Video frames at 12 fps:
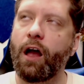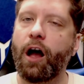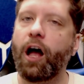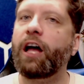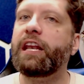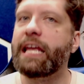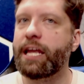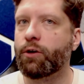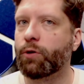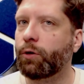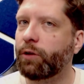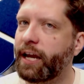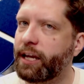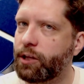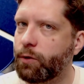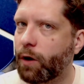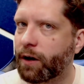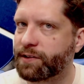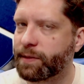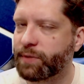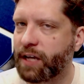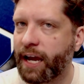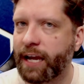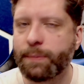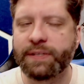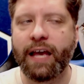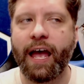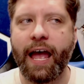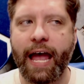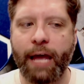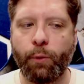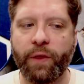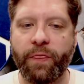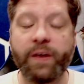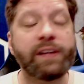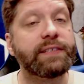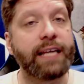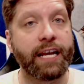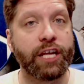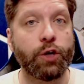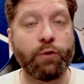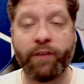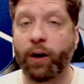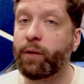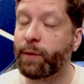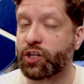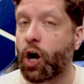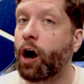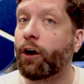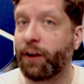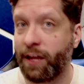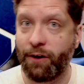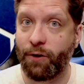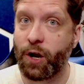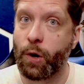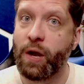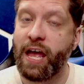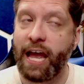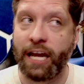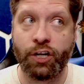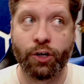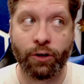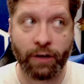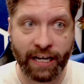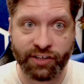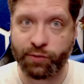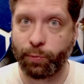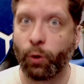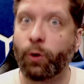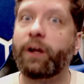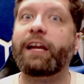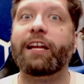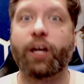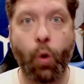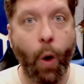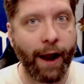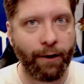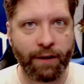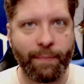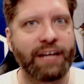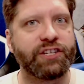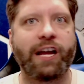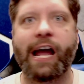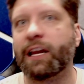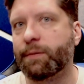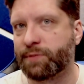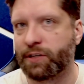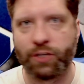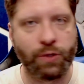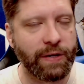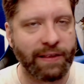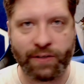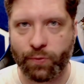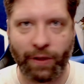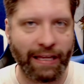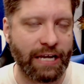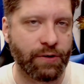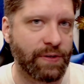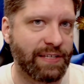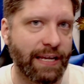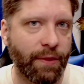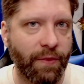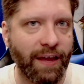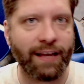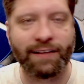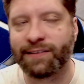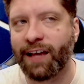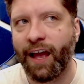unhero-like you are sometimes. And with this setting, you very much are a hero. And you're exploring and acquiring magic items and doing these really interesting things.